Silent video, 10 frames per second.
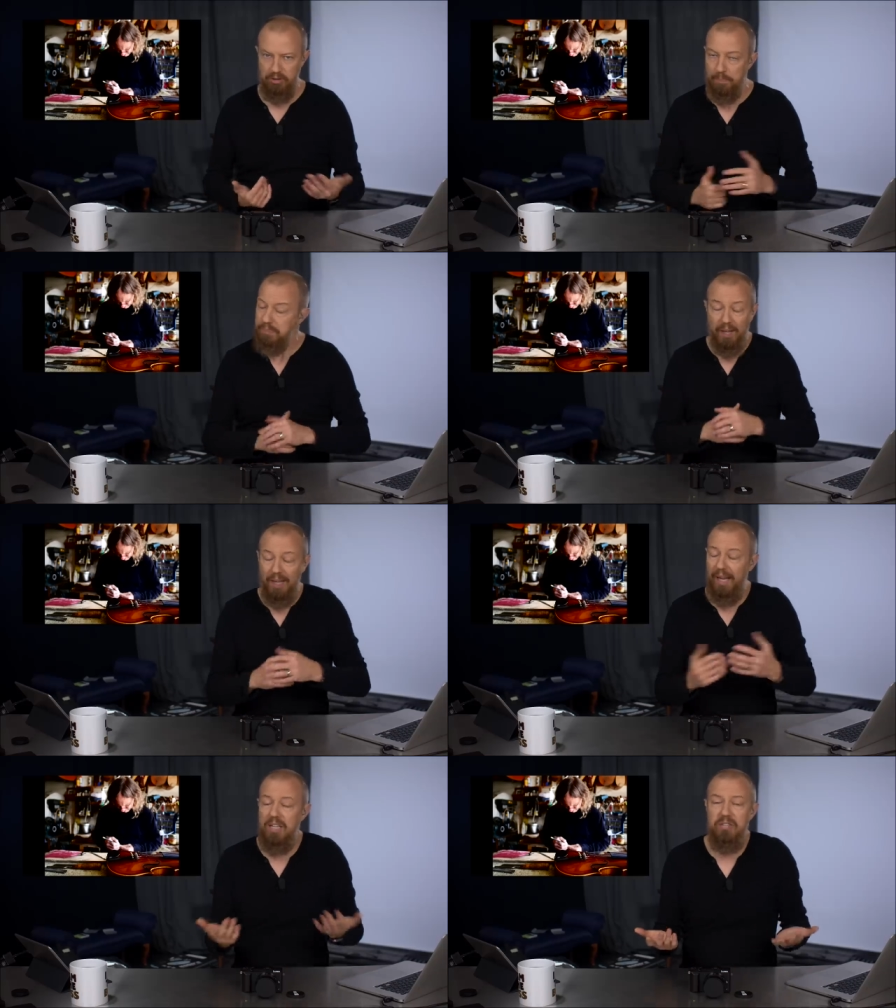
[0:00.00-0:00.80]
So
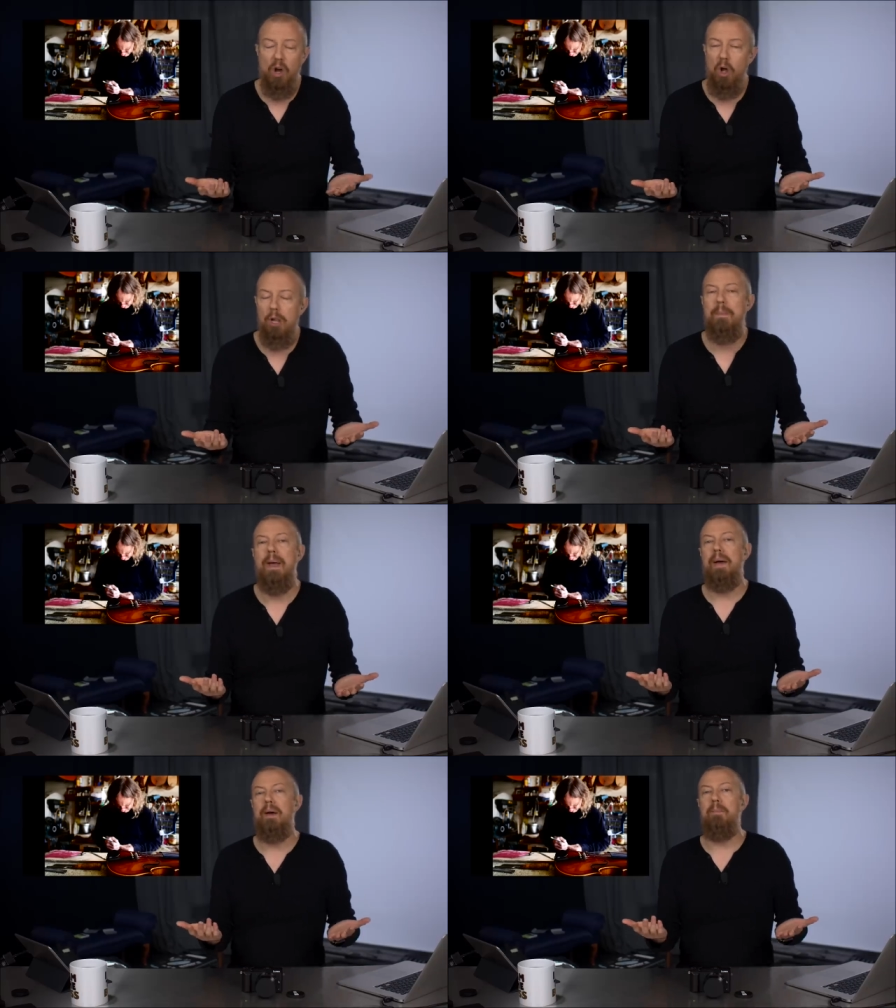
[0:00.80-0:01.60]
it's all
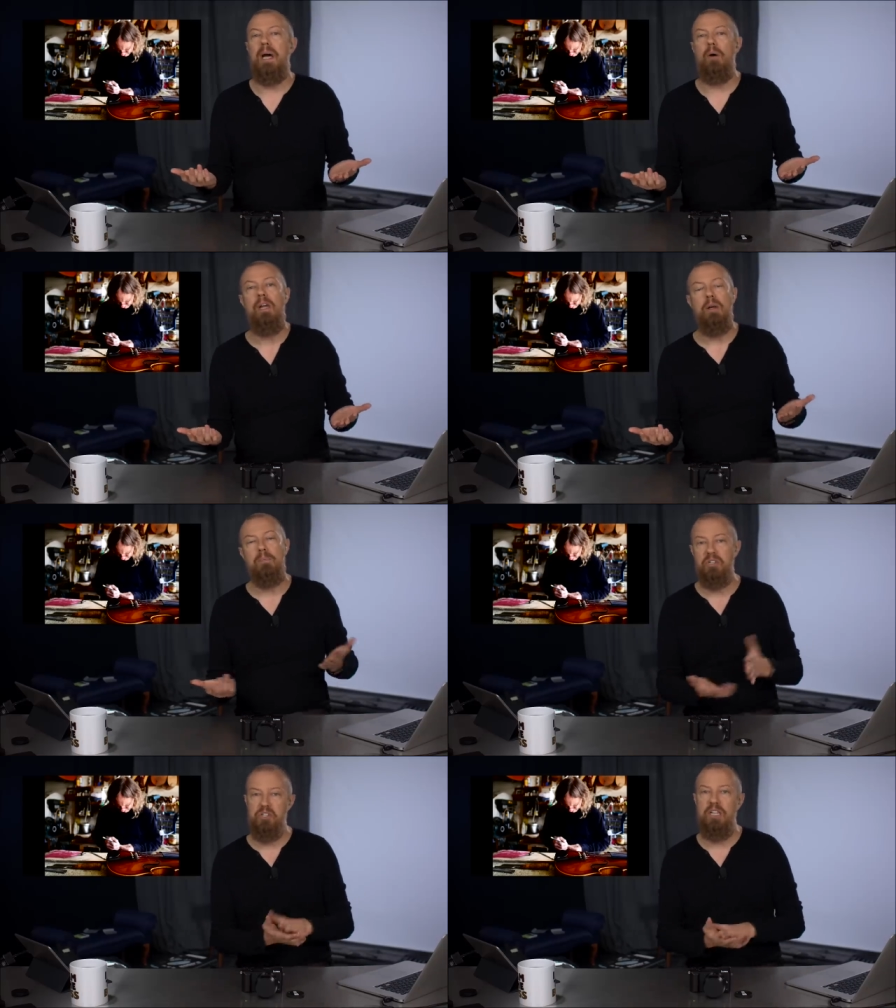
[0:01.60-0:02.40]
uh, about
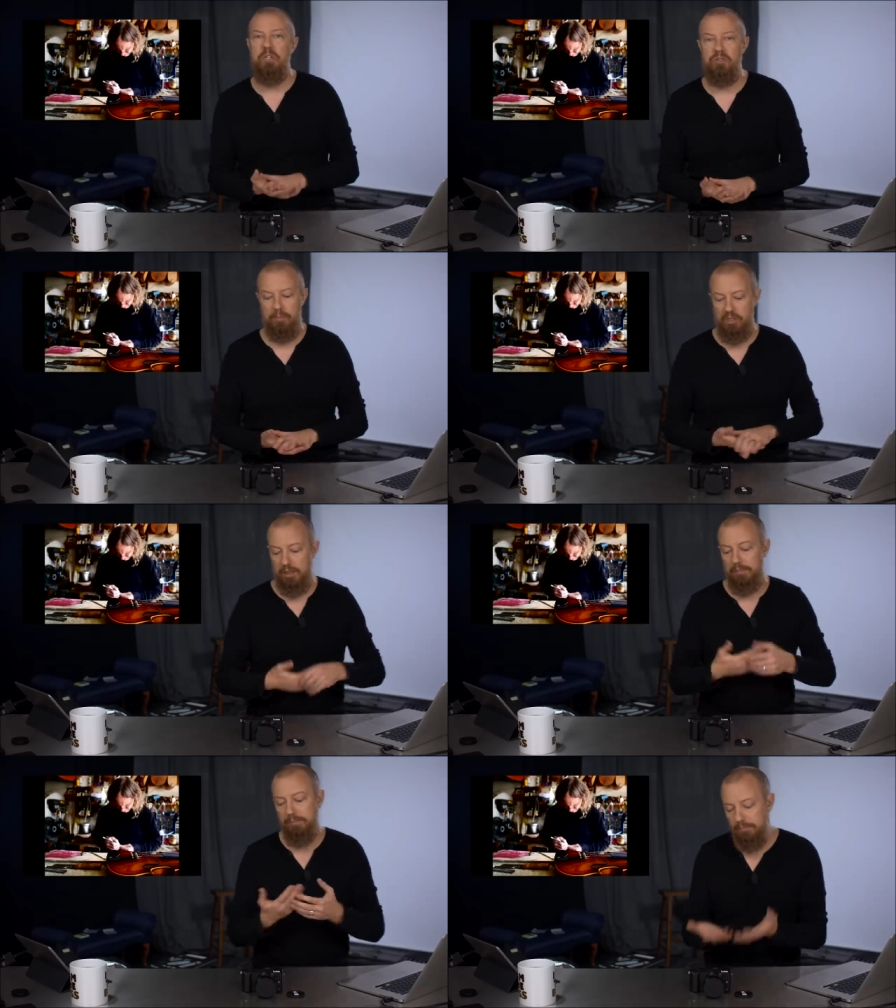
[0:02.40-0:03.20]
positioning your
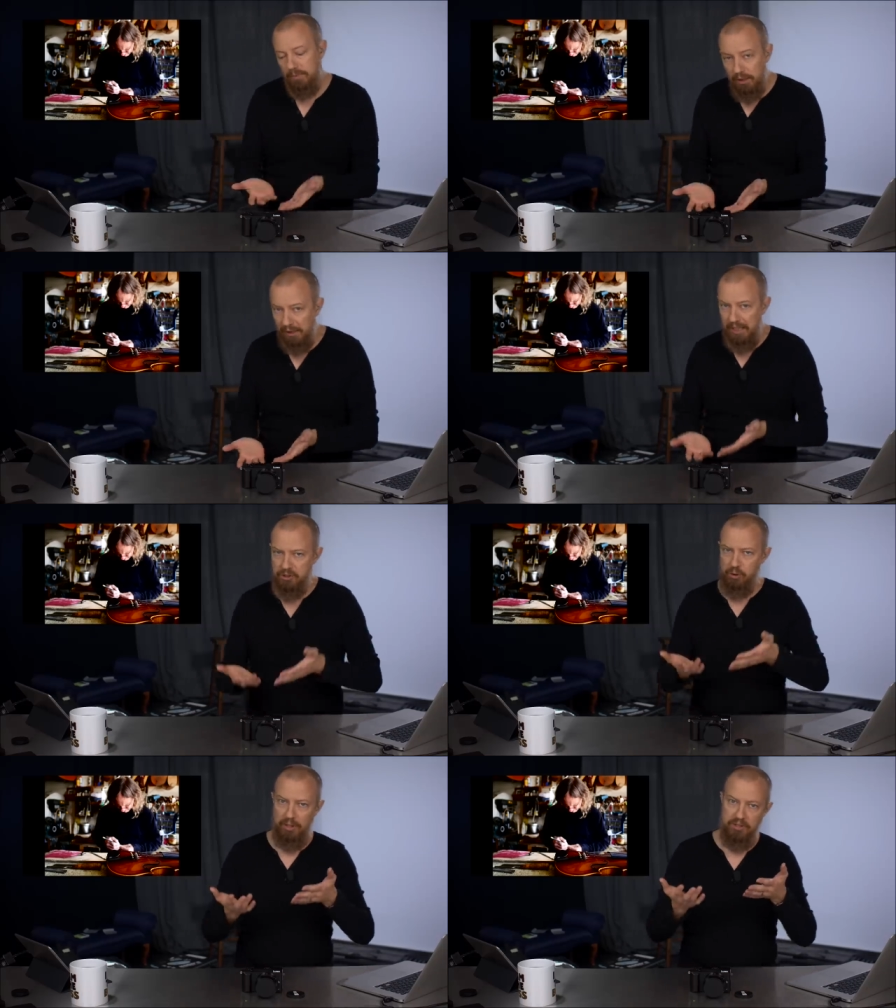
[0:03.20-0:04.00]
subject, lens
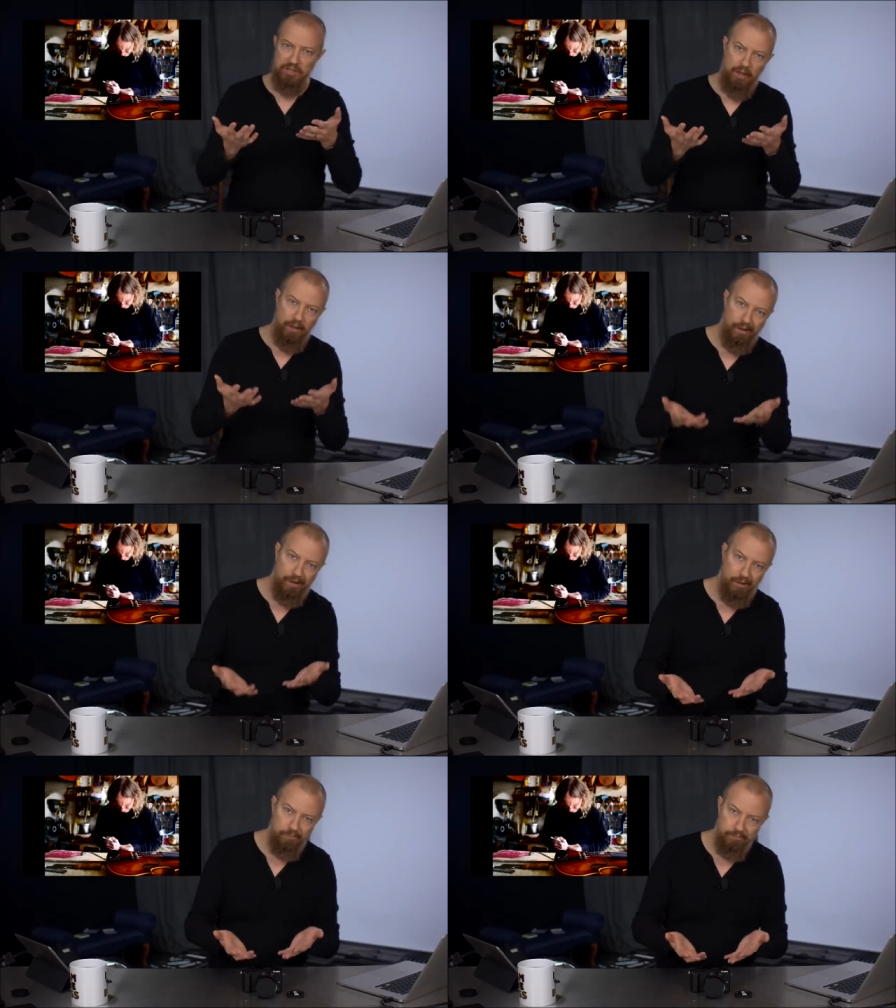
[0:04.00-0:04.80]
choice,
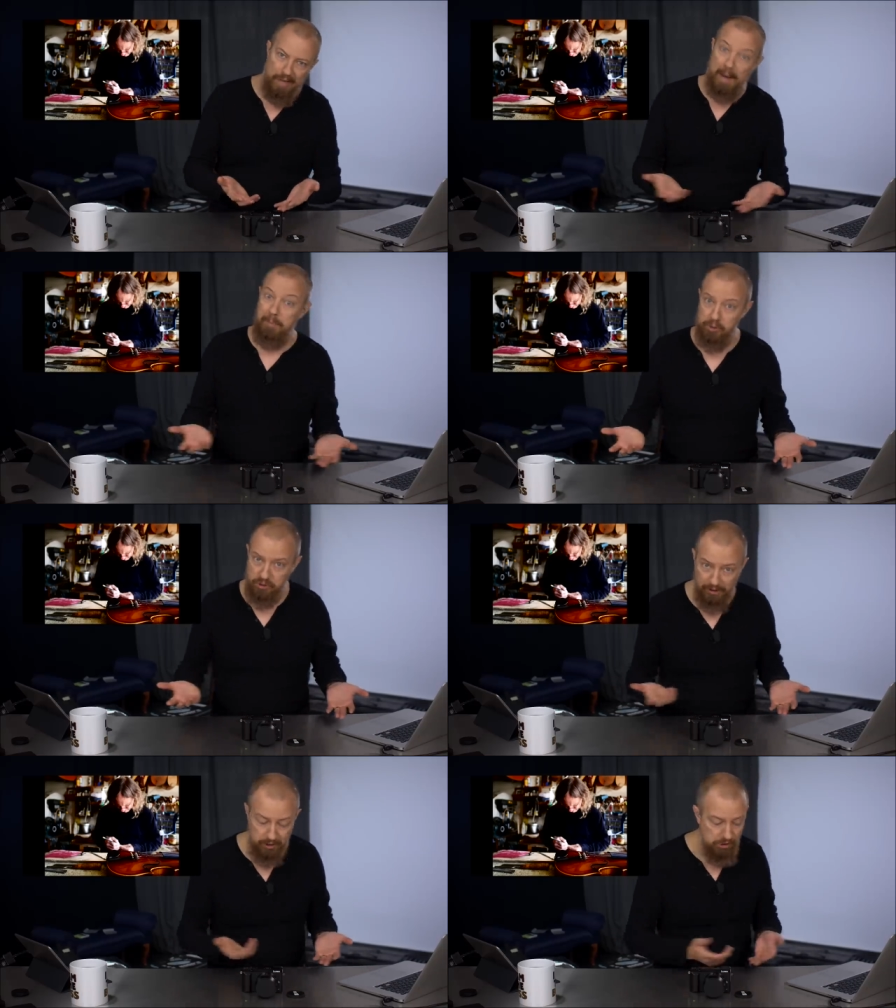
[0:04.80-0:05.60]
Uh, aperture
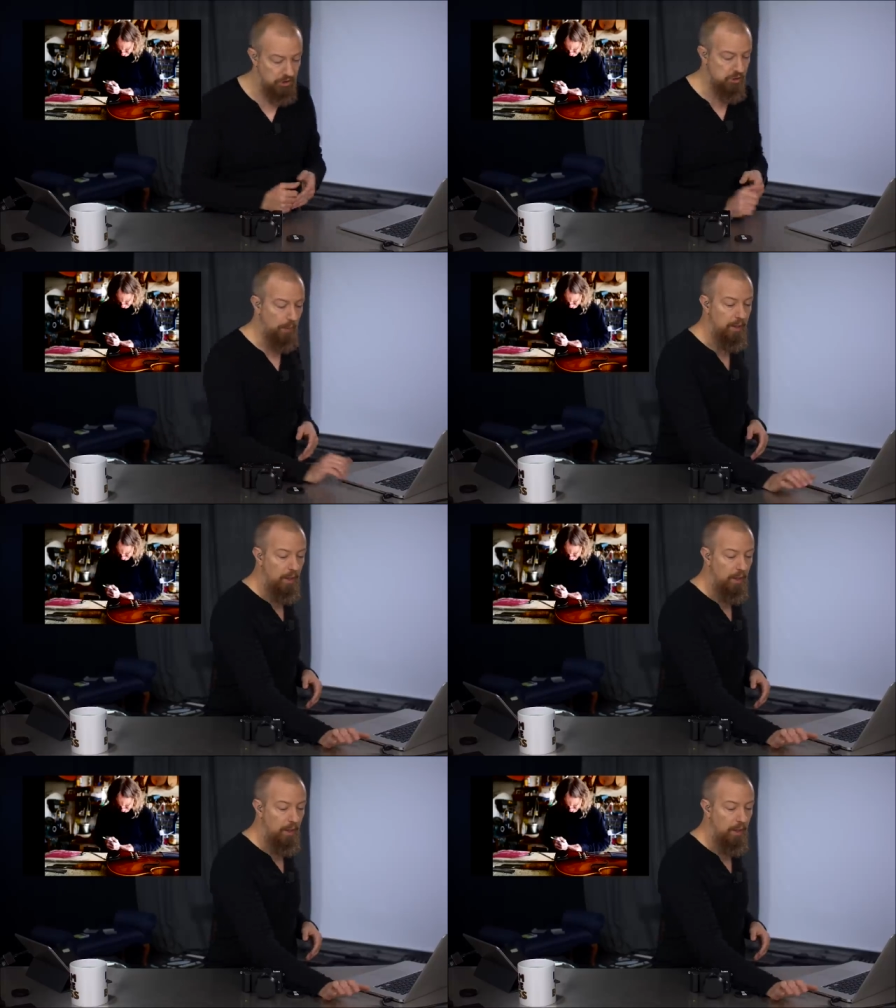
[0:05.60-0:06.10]
selection, and so on.